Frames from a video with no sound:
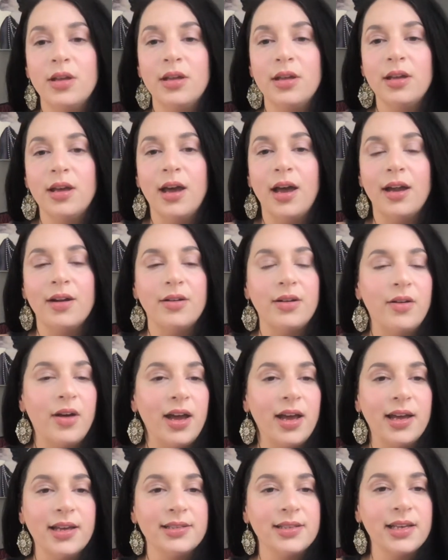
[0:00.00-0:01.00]
I don't know. I
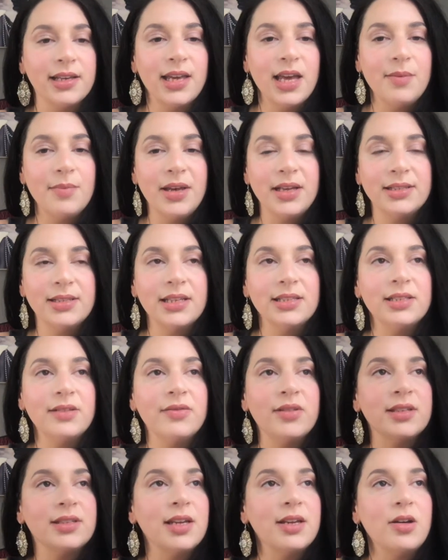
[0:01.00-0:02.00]
guess I can't make sense of
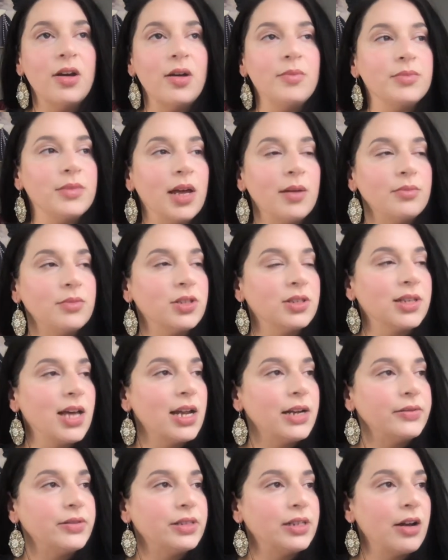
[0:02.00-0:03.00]
this. I know I'm just kind
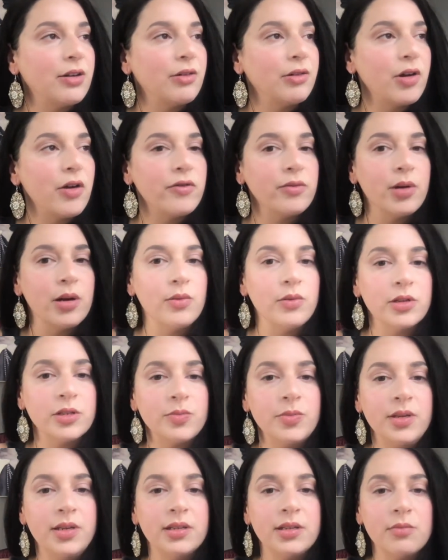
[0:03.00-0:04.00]
of stuttering over my words
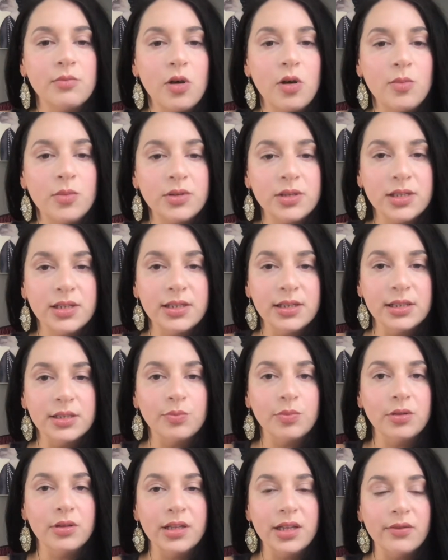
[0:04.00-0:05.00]
because I'm almost in
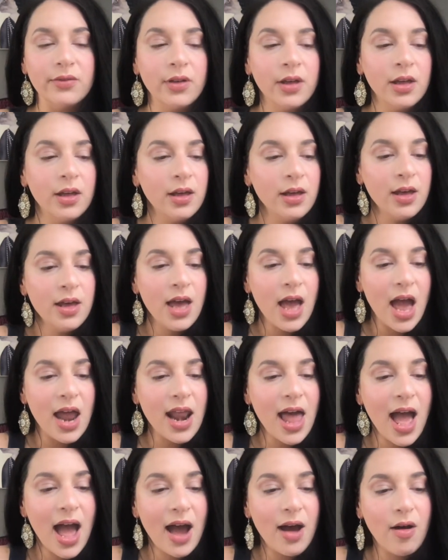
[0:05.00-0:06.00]
disbelief at
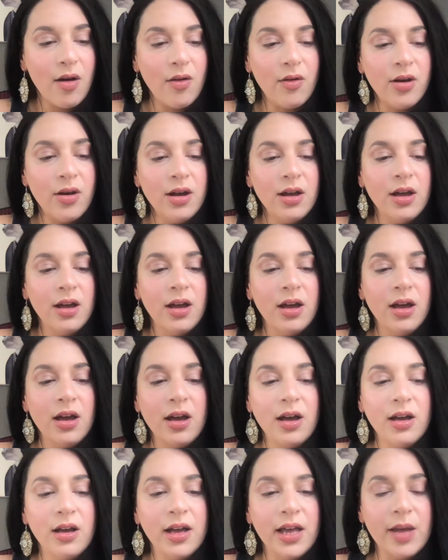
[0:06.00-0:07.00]
how
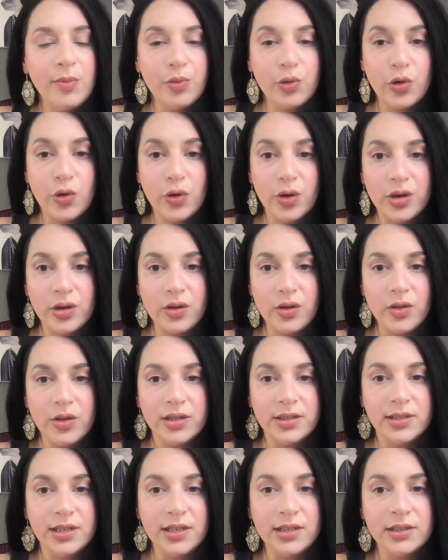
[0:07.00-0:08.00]
hypocritical
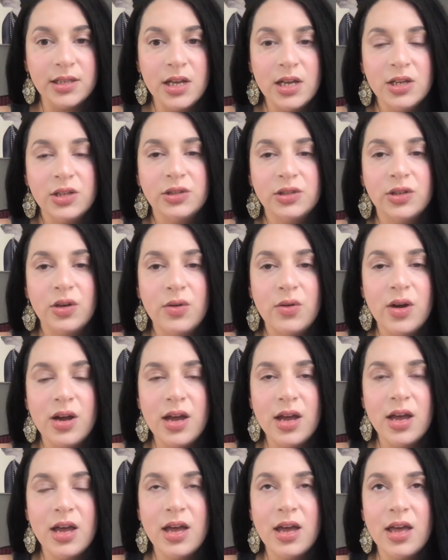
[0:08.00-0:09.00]
this is. So
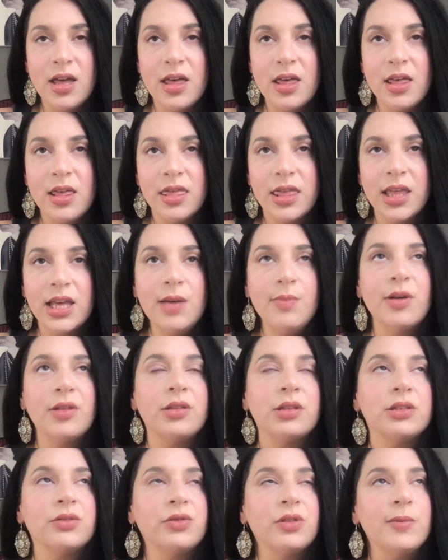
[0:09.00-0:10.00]
think about
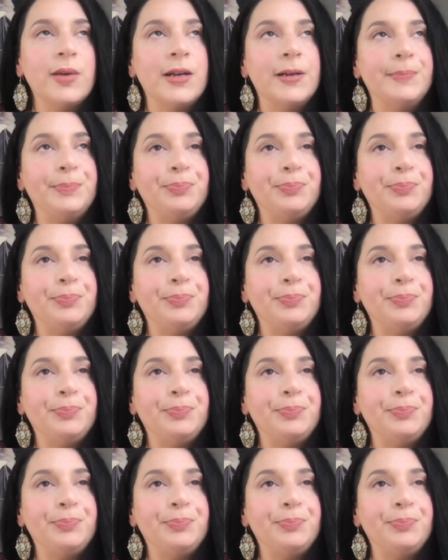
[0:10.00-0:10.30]
this for a minute.